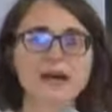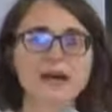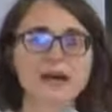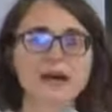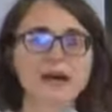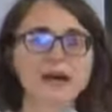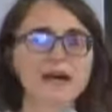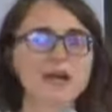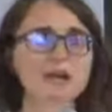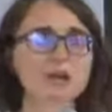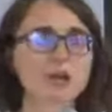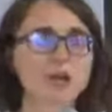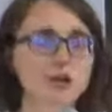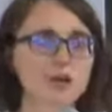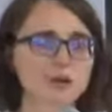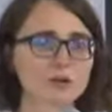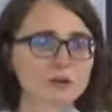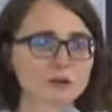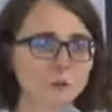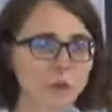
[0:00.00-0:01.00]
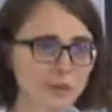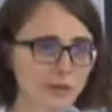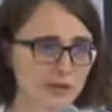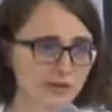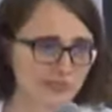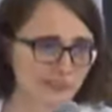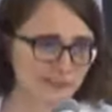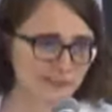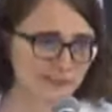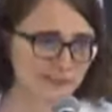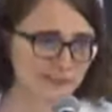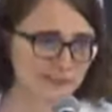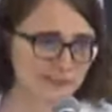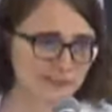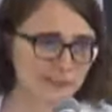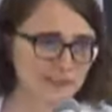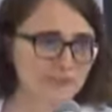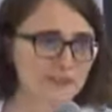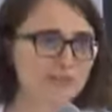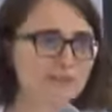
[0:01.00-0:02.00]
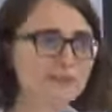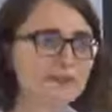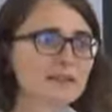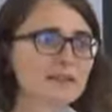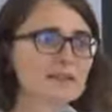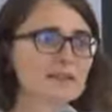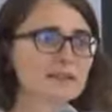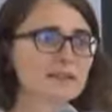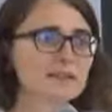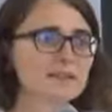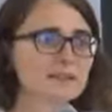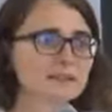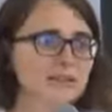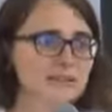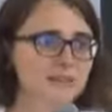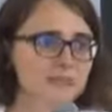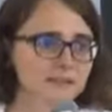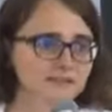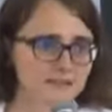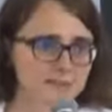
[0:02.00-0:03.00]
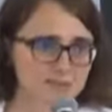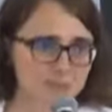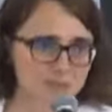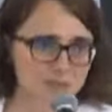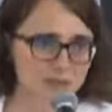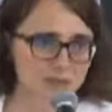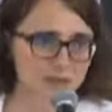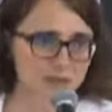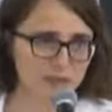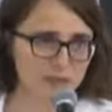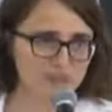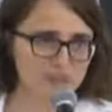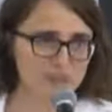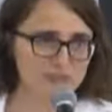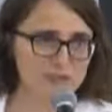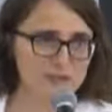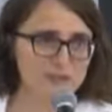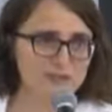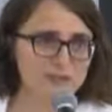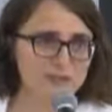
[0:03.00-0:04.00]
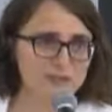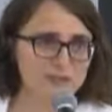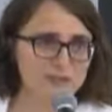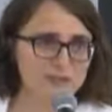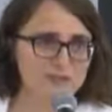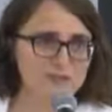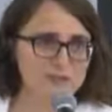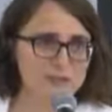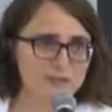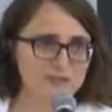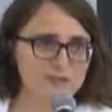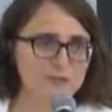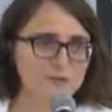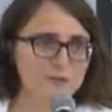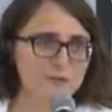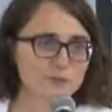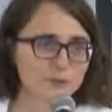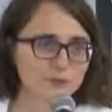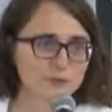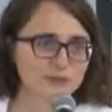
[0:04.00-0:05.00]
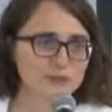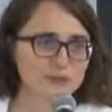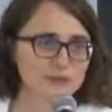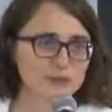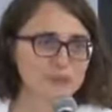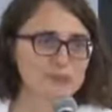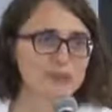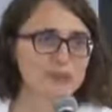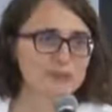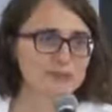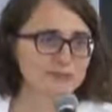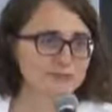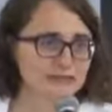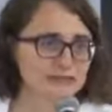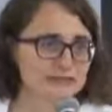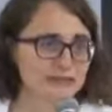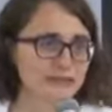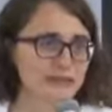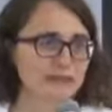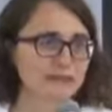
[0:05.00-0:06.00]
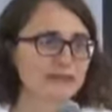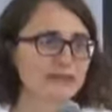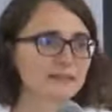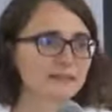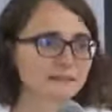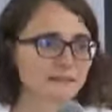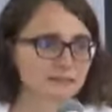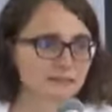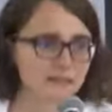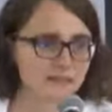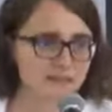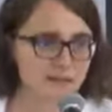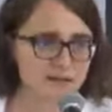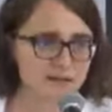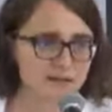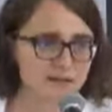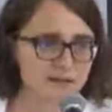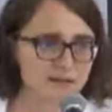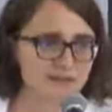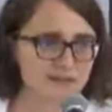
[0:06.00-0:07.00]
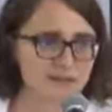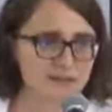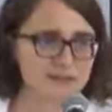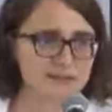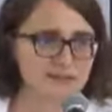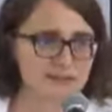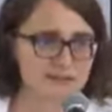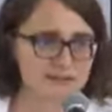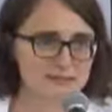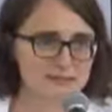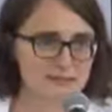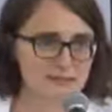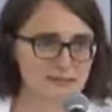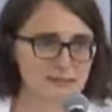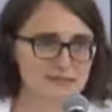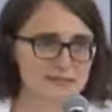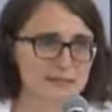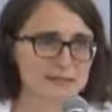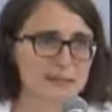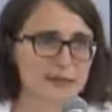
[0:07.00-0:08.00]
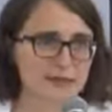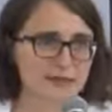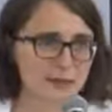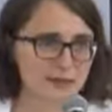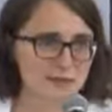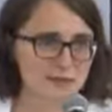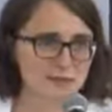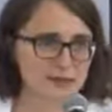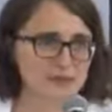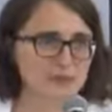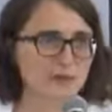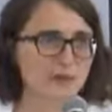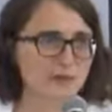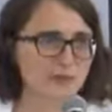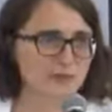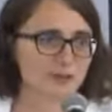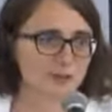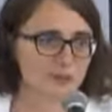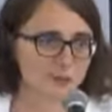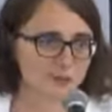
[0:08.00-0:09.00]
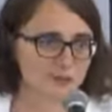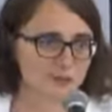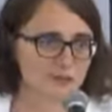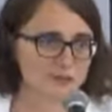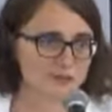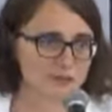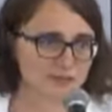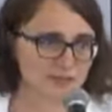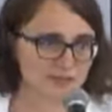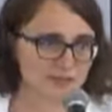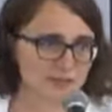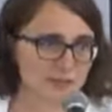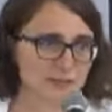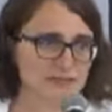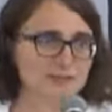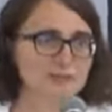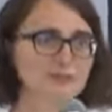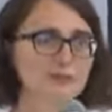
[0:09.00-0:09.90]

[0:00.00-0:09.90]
Along with the San Francisco Department on the Status of Women, who's leading the Cities for CEDAW campaign on the government side.